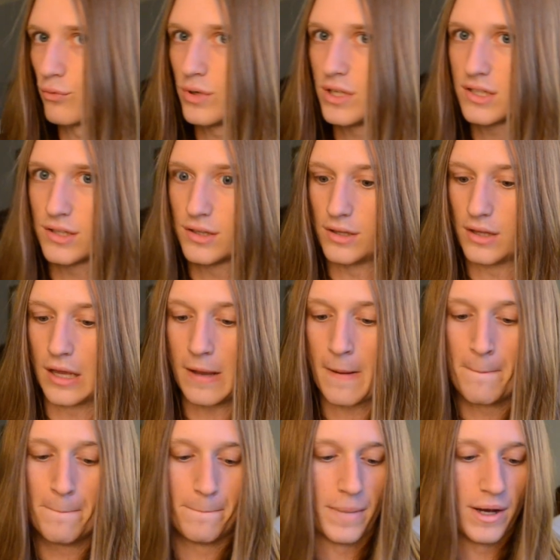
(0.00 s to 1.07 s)

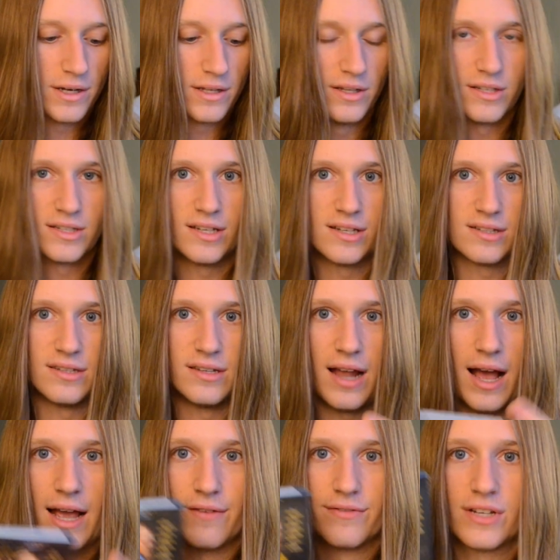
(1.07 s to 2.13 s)
recently, but this is
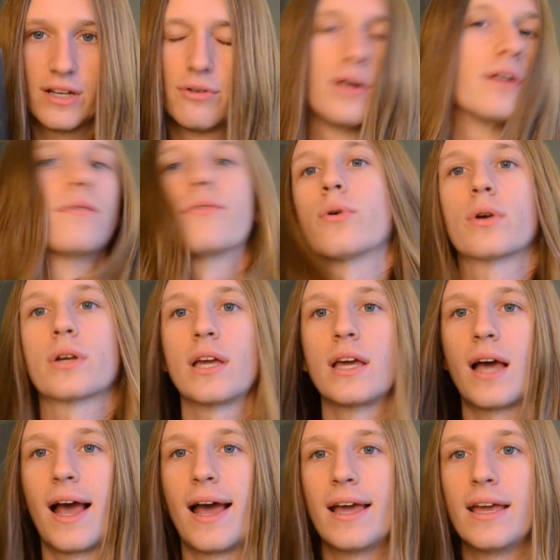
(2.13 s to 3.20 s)
Knives Out on
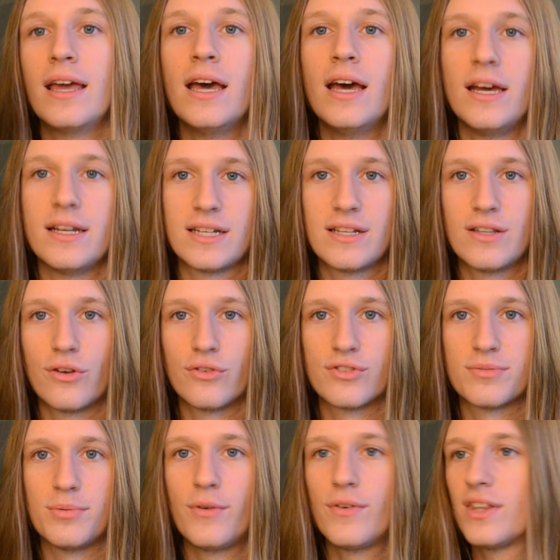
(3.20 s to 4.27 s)
4K. I didn't own
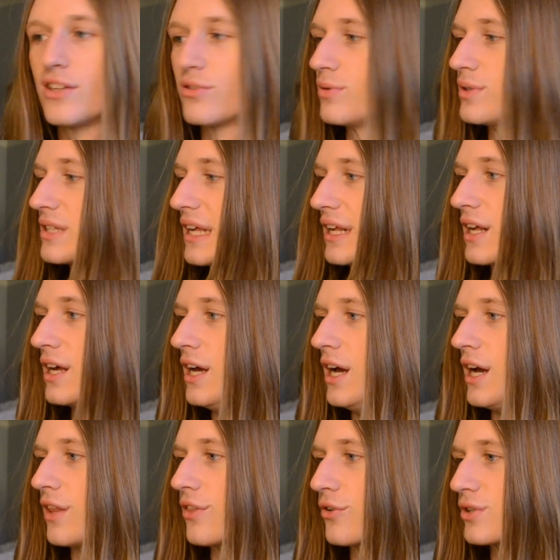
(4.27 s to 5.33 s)
this movie. This was like
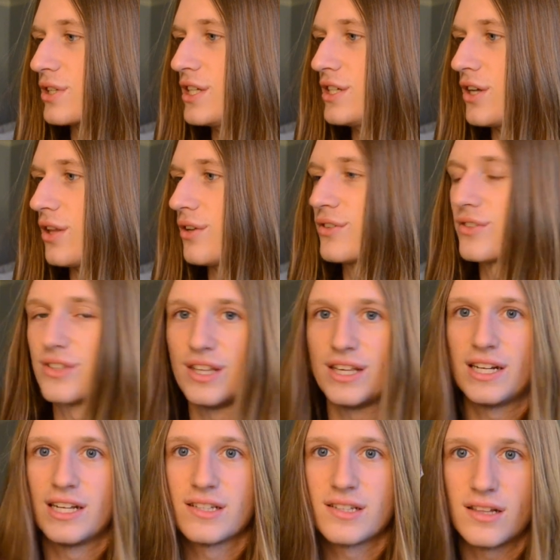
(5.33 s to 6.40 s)
$13.
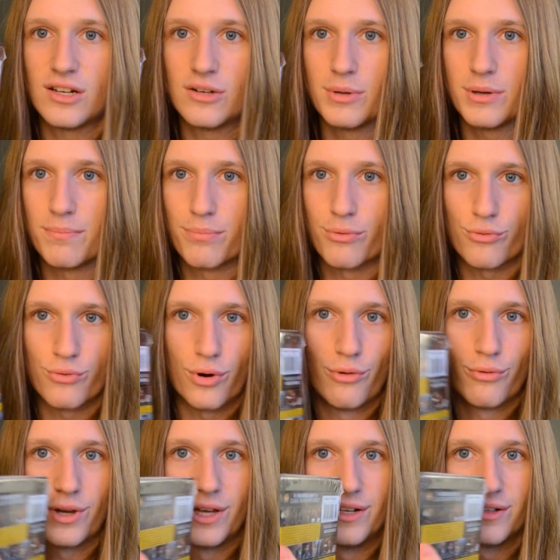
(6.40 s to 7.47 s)
It is a little bit
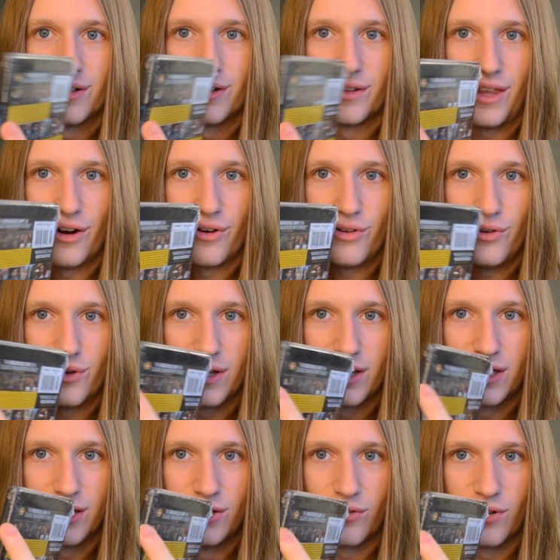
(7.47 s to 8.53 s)
broken there. You
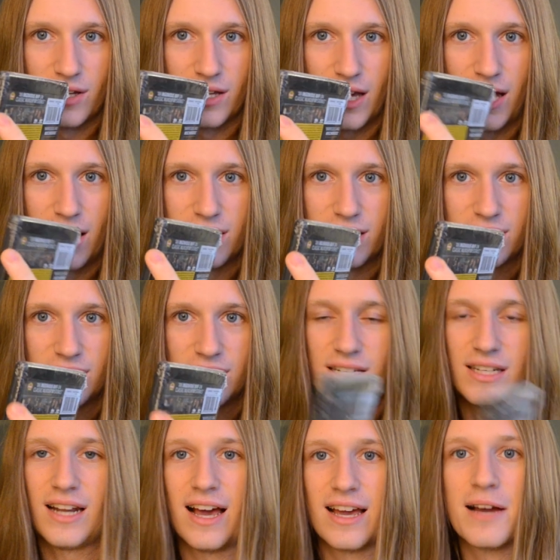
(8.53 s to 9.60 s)
can kind of
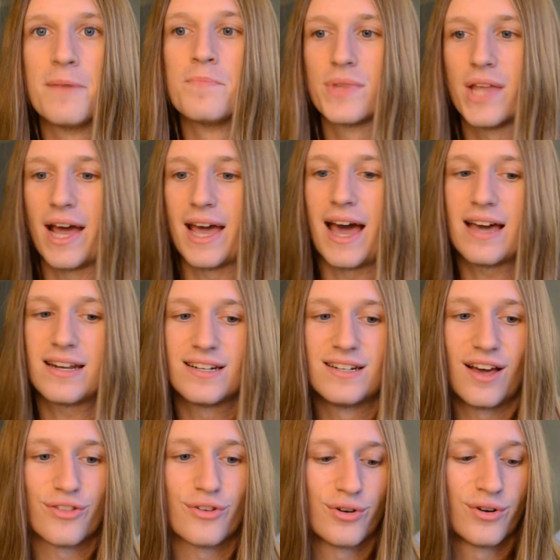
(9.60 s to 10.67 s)
see it. I had
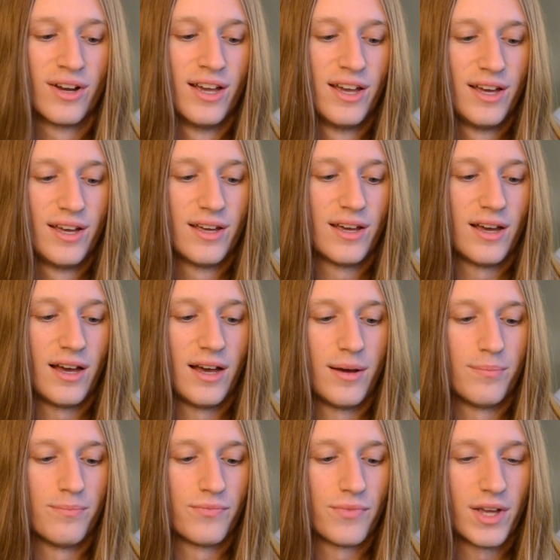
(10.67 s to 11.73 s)
another
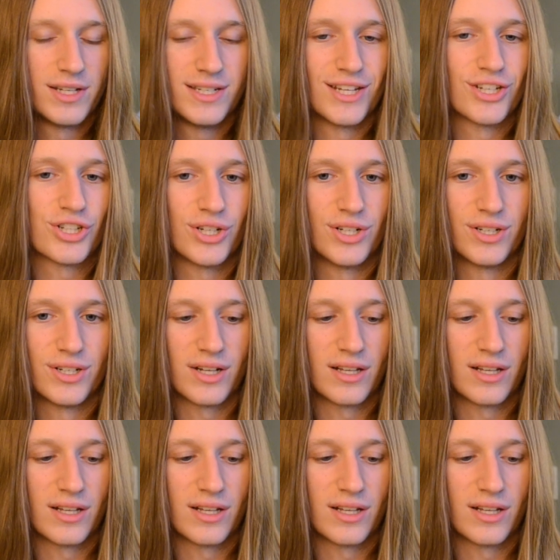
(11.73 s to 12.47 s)
edition.